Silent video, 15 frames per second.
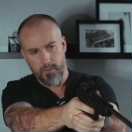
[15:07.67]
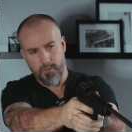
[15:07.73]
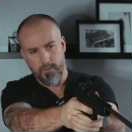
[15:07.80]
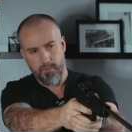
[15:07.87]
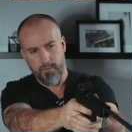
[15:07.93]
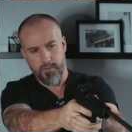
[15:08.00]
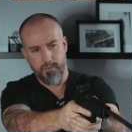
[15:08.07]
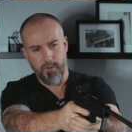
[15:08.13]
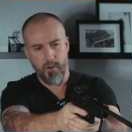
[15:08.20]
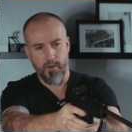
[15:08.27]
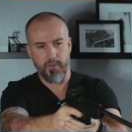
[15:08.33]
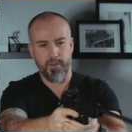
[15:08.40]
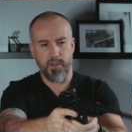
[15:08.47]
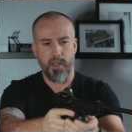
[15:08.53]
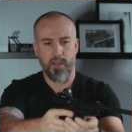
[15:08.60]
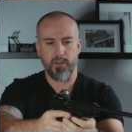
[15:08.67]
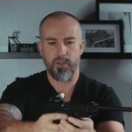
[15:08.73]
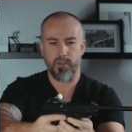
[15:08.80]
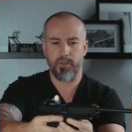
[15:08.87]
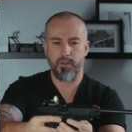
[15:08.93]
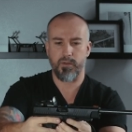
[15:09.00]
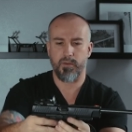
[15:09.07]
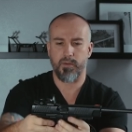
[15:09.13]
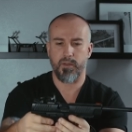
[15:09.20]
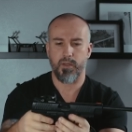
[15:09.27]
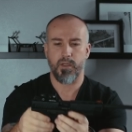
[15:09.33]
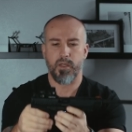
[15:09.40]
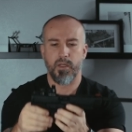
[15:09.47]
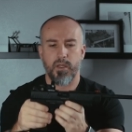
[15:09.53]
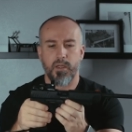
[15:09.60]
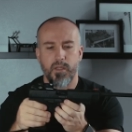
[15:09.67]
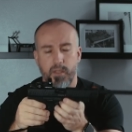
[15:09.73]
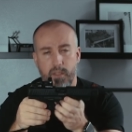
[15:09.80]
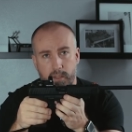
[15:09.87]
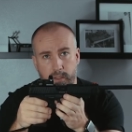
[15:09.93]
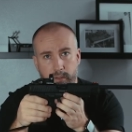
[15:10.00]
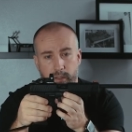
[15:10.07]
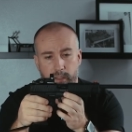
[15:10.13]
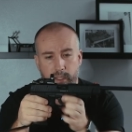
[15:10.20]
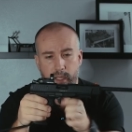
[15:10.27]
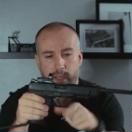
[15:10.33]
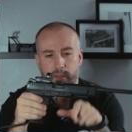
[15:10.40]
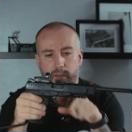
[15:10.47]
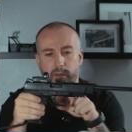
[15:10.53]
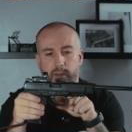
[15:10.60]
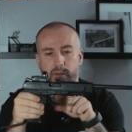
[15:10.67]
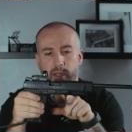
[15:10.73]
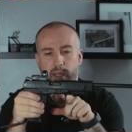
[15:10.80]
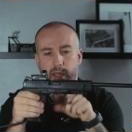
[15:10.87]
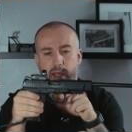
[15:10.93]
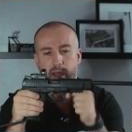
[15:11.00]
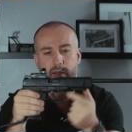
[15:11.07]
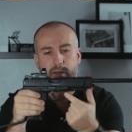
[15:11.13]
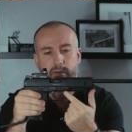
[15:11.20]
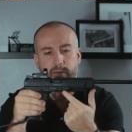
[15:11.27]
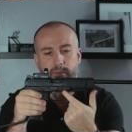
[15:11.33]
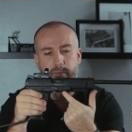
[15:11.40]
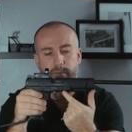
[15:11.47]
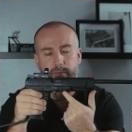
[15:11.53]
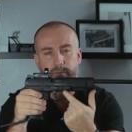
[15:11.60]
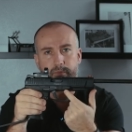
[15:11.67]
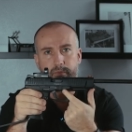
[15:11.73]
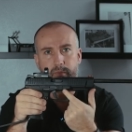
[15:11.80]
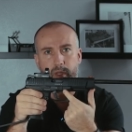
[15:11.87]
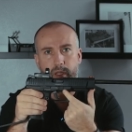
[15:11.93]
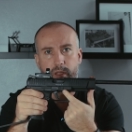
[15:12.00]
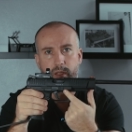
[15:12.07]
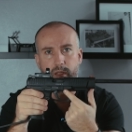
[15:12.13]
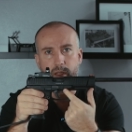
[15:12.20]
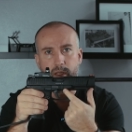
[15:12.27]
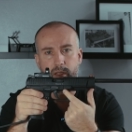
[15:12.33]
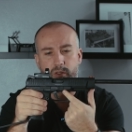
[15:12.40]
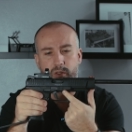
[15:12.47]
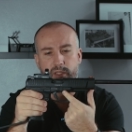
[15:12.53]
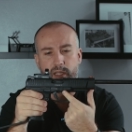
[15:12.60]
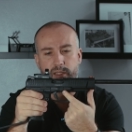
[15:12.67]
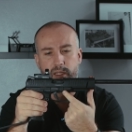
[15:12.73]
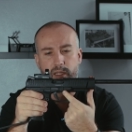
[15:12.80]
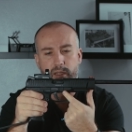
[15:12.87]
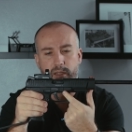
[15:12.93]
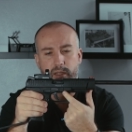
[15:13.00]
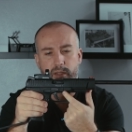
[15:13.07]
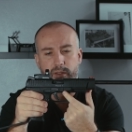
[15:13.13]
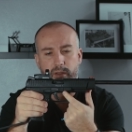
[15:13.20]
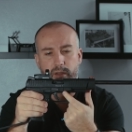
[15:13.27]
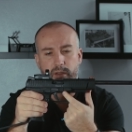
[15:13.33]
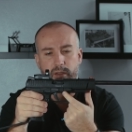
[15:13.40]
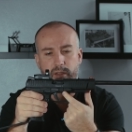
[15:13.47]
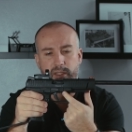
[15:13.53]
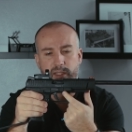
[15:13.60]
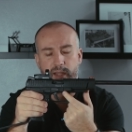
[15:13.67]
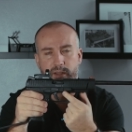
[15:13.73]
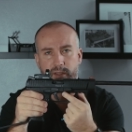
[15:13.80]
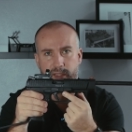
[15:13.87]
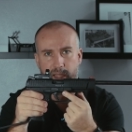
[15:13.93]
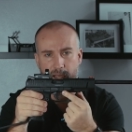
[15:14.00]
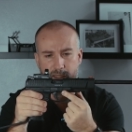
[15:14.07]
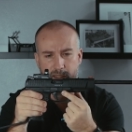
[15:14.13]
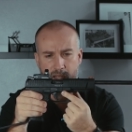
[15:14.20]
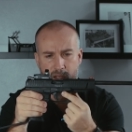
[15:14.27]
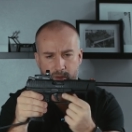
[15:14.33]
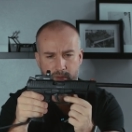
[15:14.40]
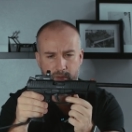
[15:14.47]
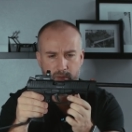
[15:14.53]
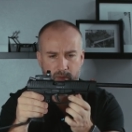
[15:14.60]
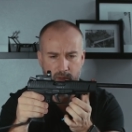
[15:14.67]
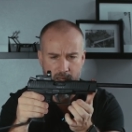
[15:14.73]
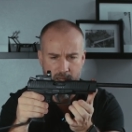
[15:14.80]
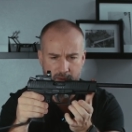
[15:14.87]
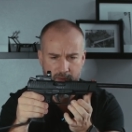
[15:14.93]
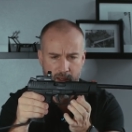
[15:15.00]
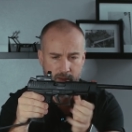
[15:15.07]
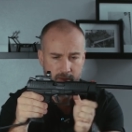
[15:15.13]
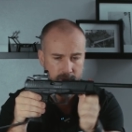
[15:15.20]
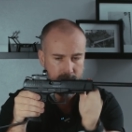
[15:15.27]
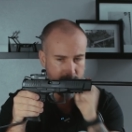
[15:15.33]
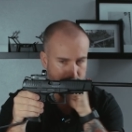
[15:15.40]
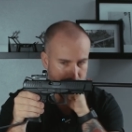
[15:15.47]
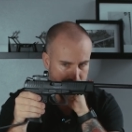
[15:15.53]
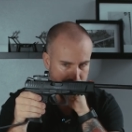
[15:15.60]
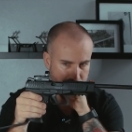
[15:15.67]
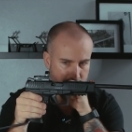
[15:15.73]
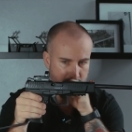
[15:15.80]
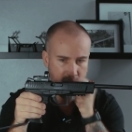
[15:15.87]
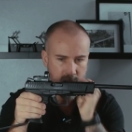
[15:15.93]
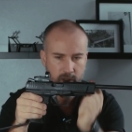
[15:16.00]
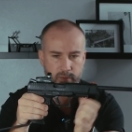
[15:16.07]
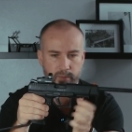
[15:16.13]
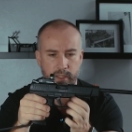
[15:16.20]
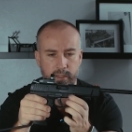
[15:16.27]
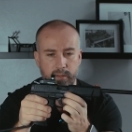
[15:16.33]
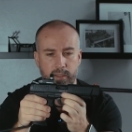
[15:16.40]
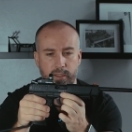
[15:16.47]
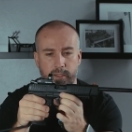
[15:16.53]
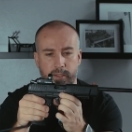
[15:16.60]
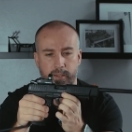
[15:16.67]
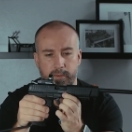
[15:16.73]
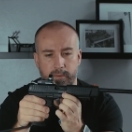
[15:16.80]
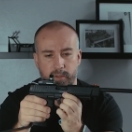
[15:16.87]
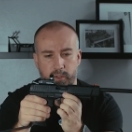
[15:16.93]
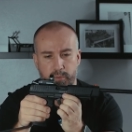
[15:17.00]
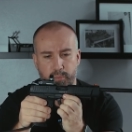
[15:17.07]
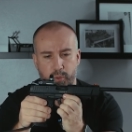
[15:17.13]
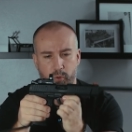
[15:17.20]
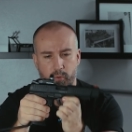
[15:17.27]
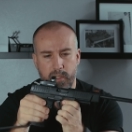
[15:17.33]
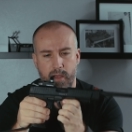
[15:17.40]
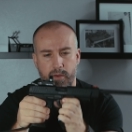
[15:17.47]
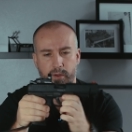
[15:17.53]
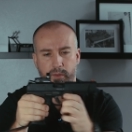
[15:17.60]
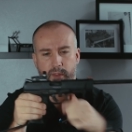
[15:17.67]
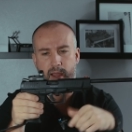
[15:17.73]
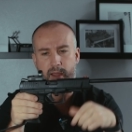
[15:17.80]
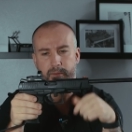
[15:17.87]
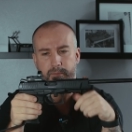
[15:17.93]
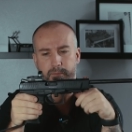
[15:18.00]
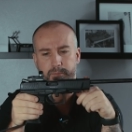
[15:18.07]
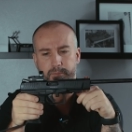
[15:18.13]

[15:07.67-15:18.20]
fire off the action. Okay, here it just has a standard takedown lever, excuse me. You just pull down on that,